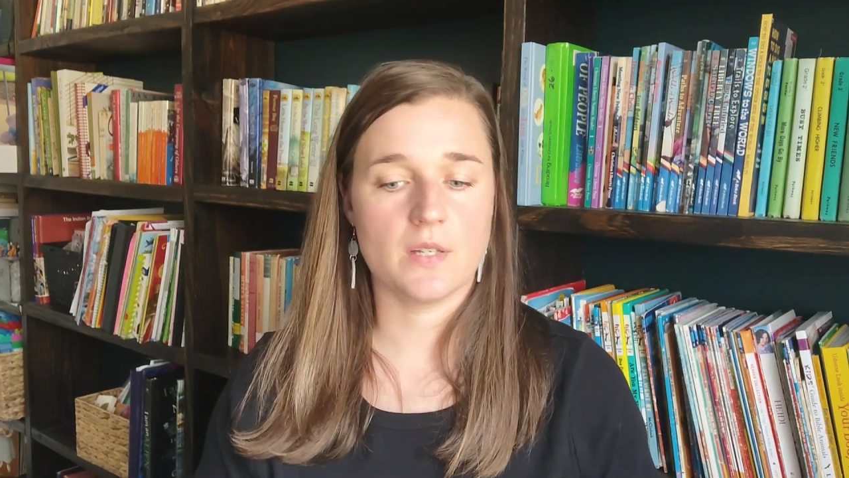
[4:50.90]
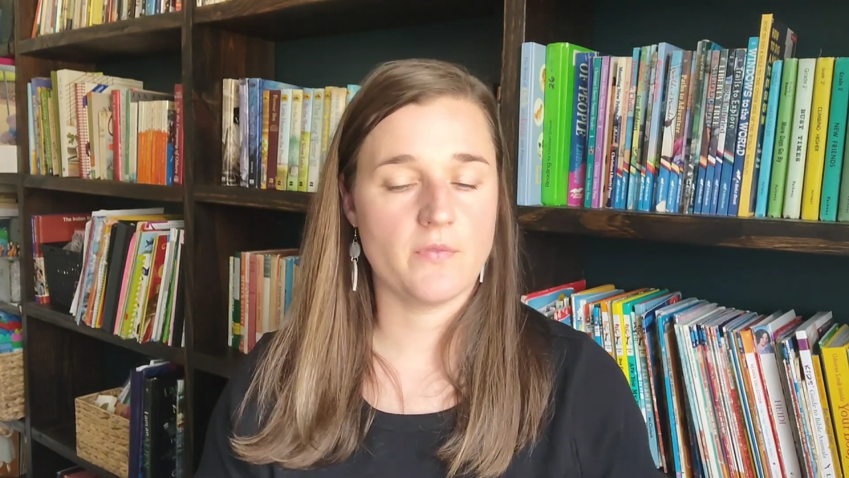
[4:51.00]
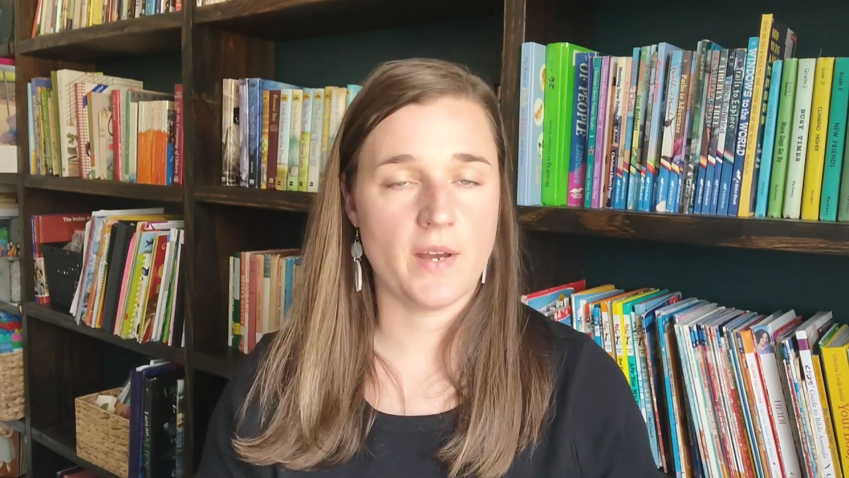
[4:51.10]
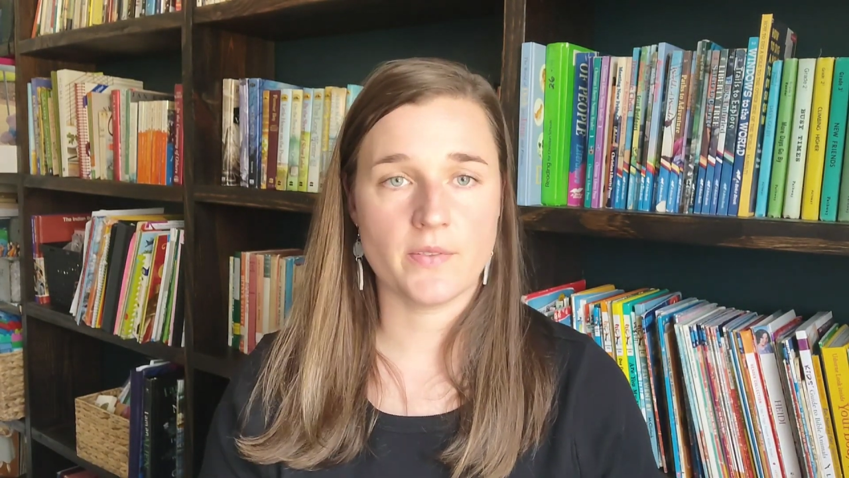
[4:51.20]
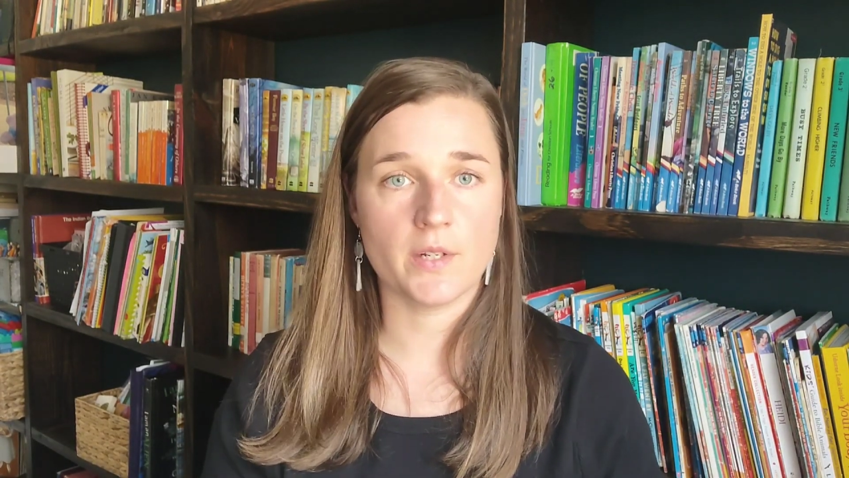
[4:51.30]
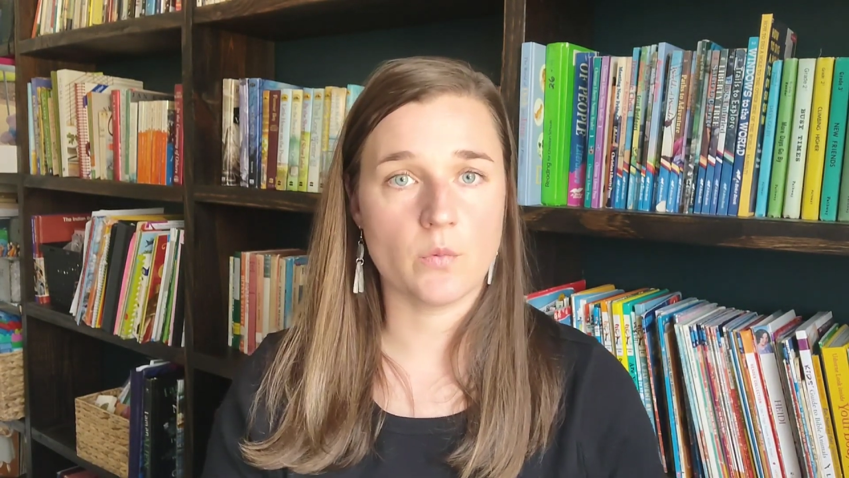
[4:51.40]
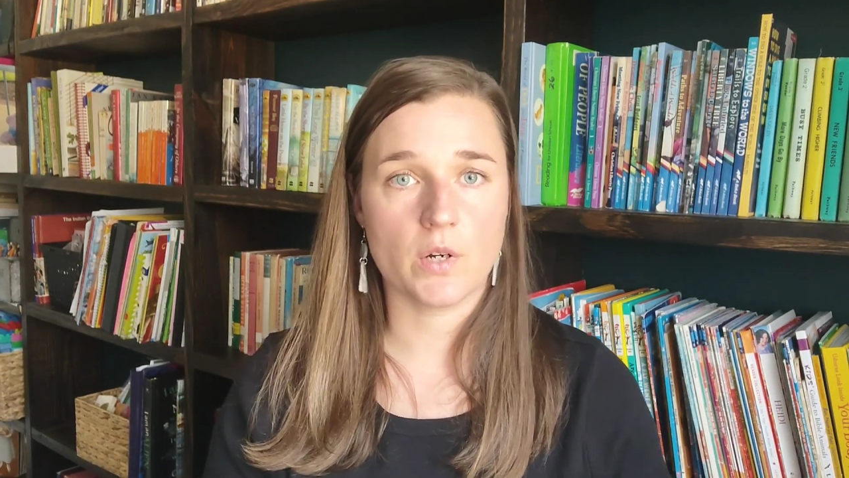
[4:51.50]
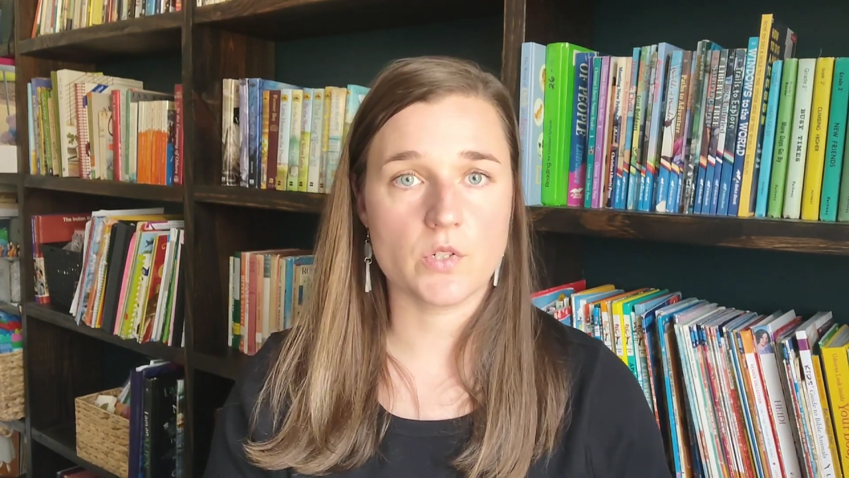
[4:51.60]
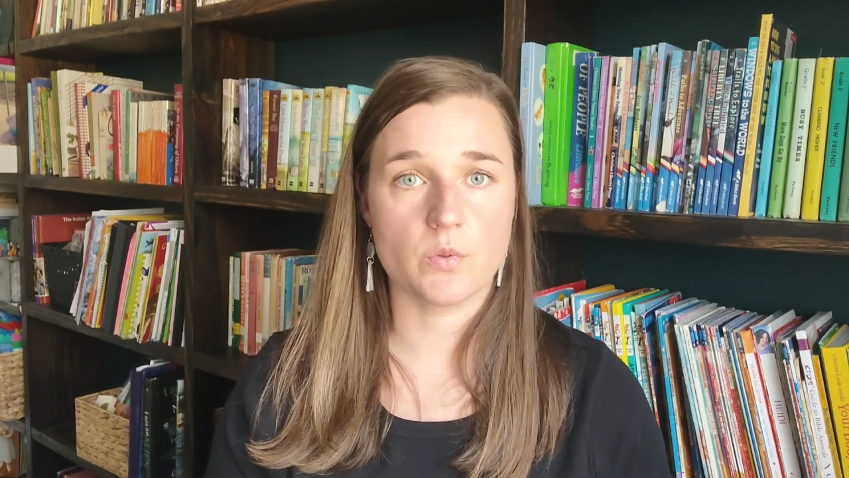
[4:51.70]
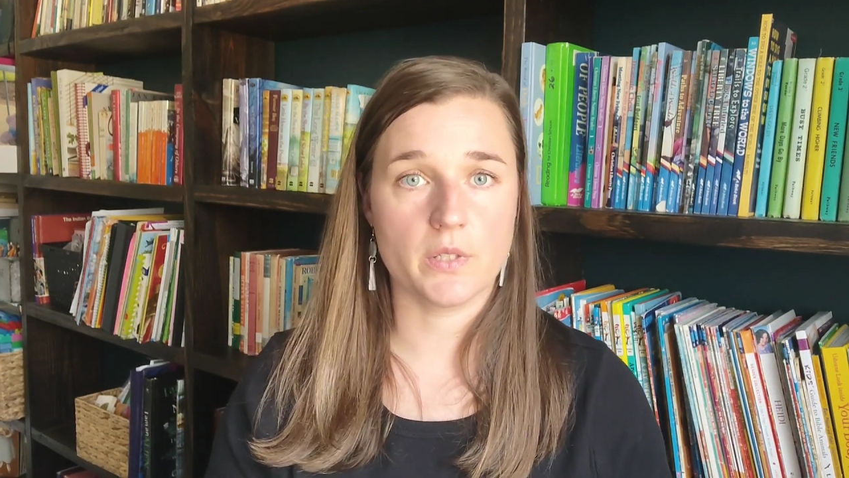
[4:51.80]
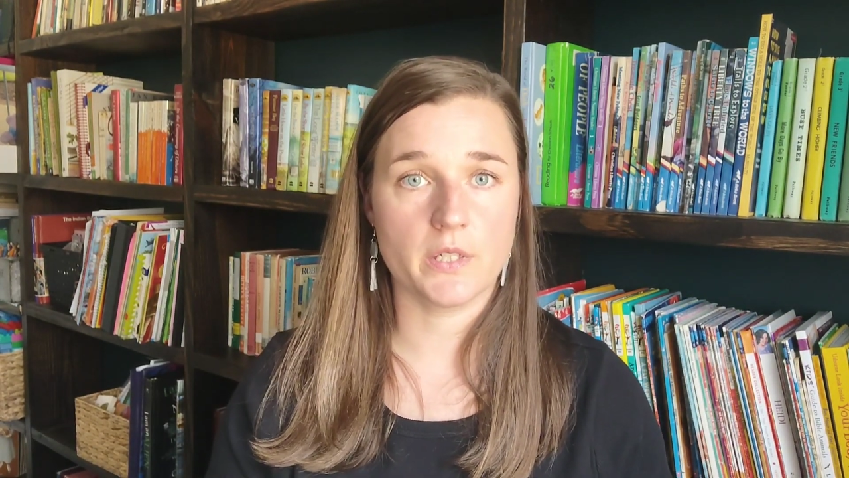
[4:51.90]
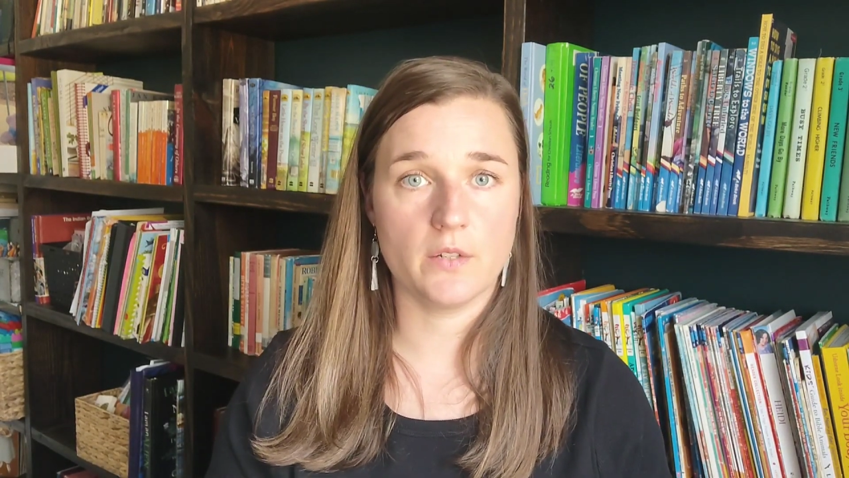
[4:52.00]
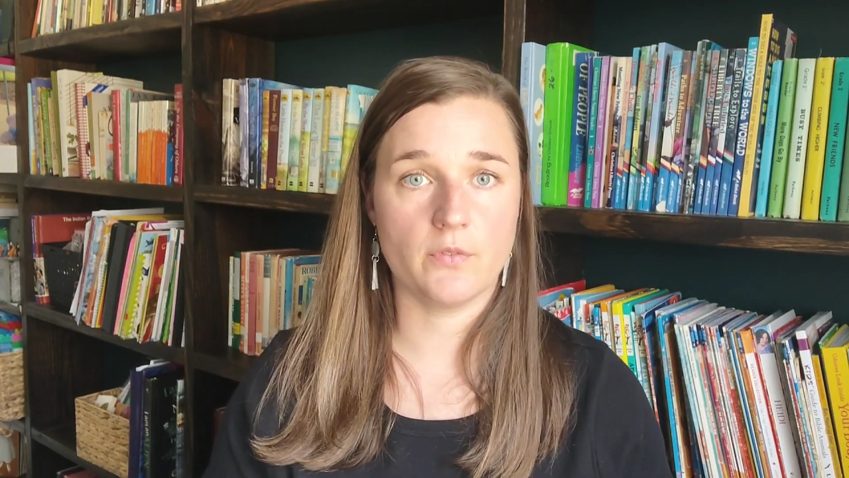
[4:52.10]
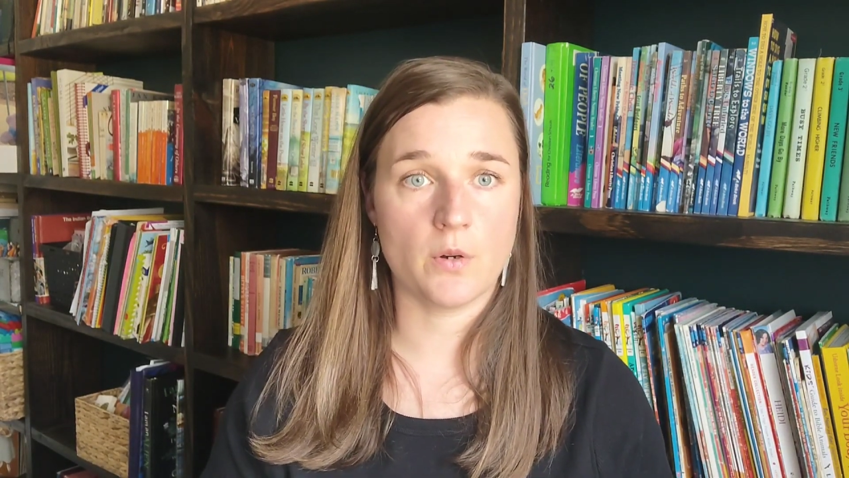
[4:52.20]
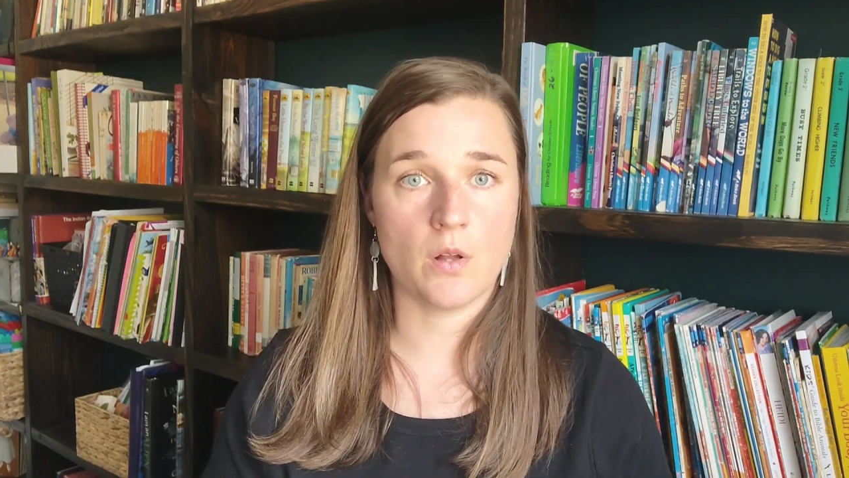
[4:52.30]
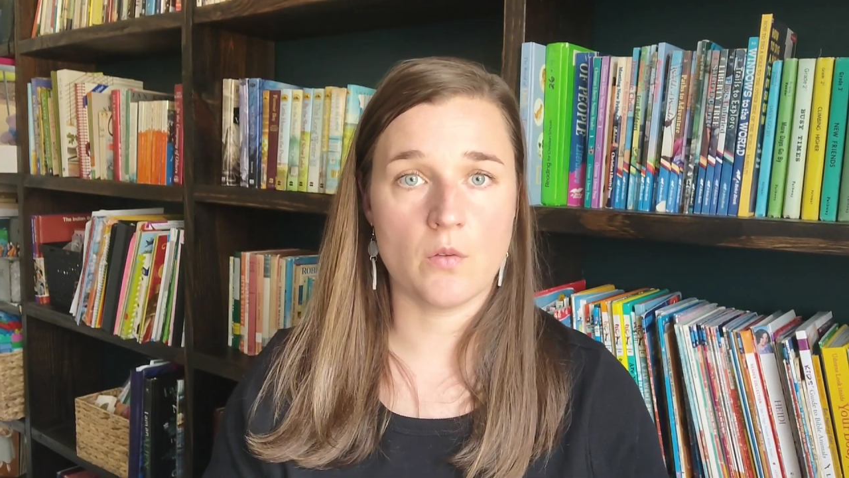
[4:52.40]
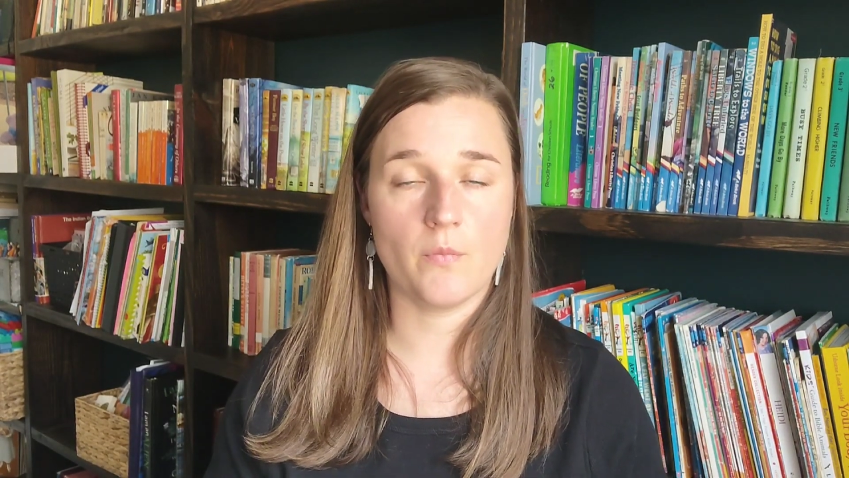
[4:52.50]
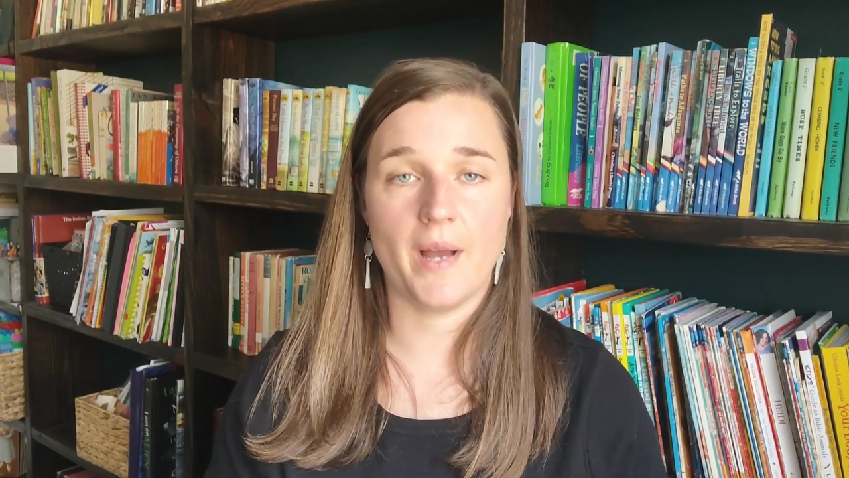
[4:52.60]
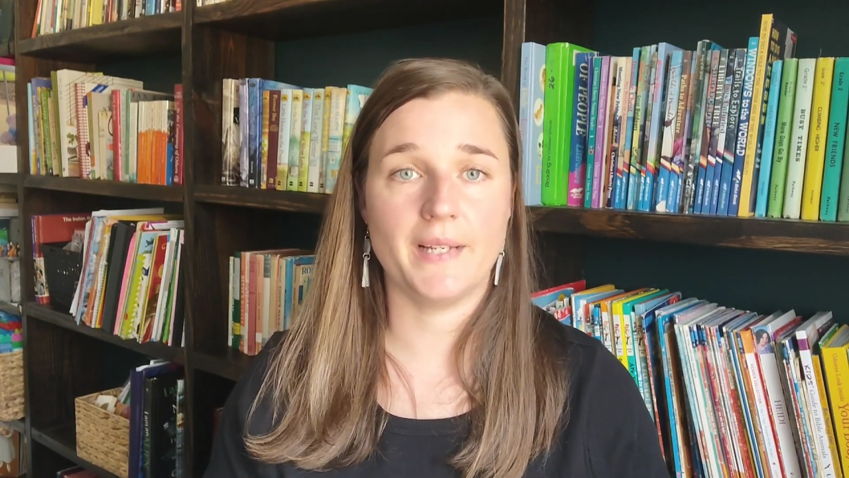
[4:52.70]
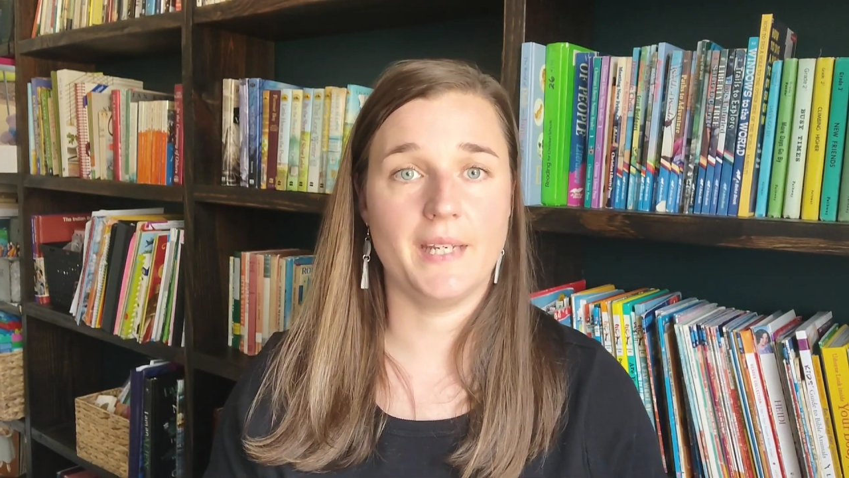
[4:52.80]
Found that it works really good for all of
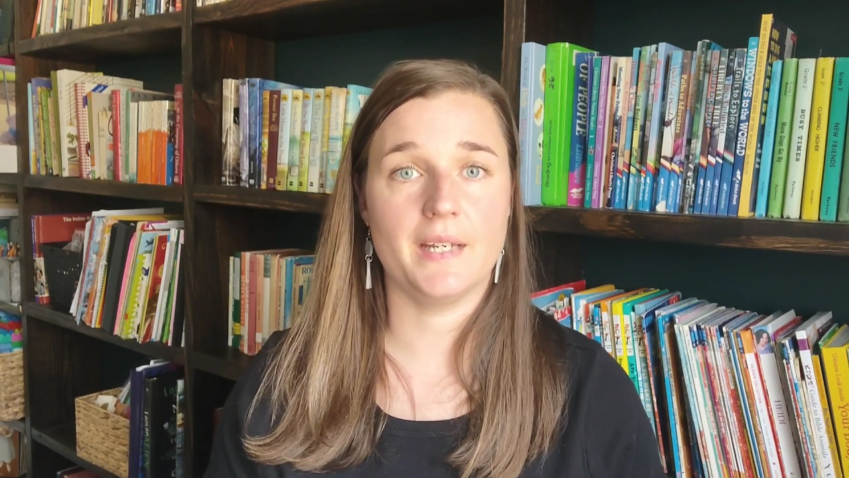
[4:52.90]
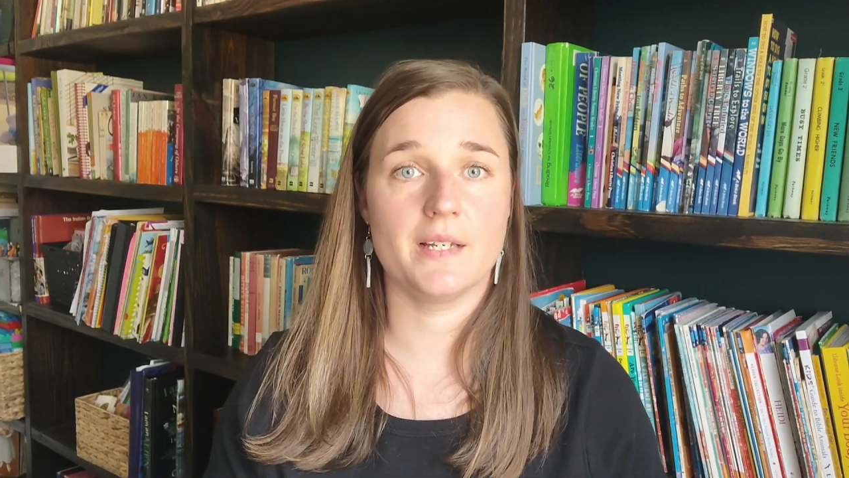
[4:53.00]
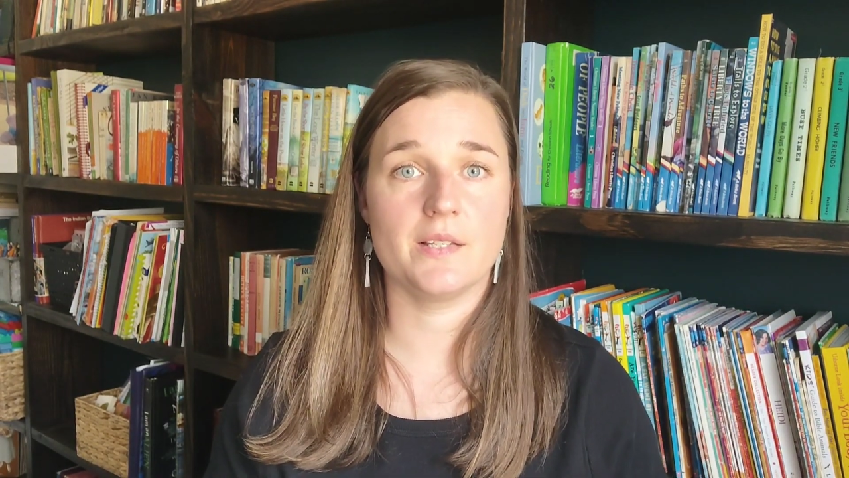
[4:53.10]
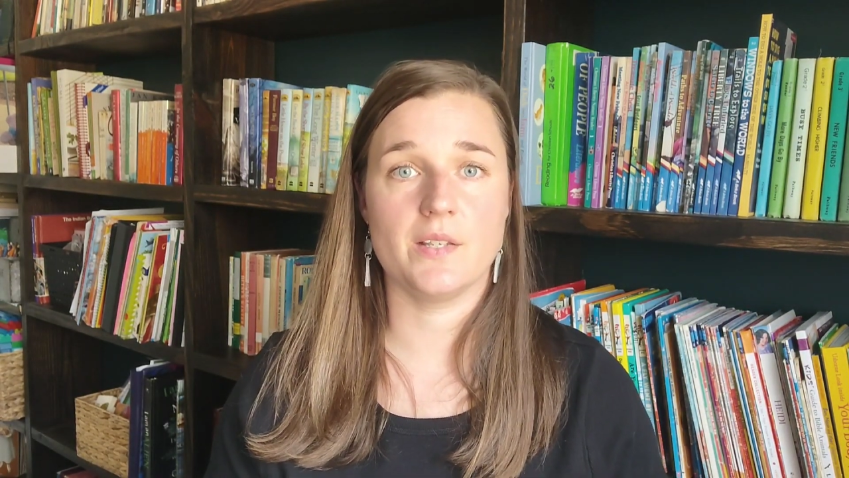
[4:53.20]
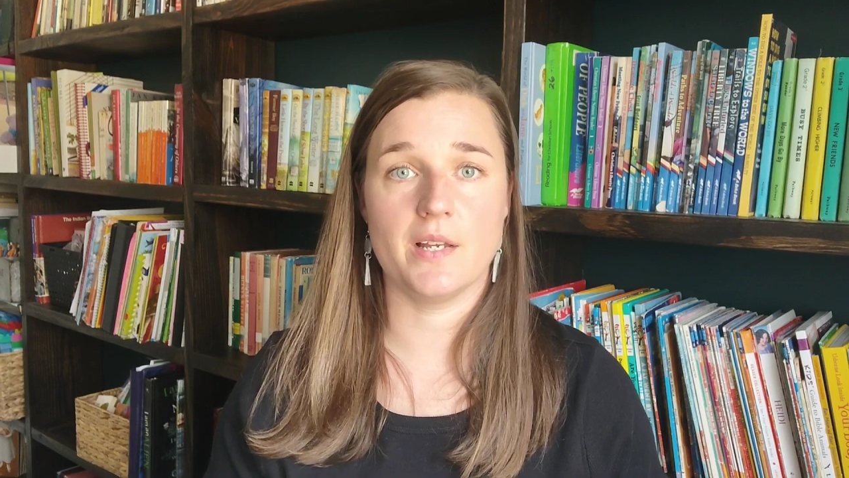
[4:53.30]
my kids,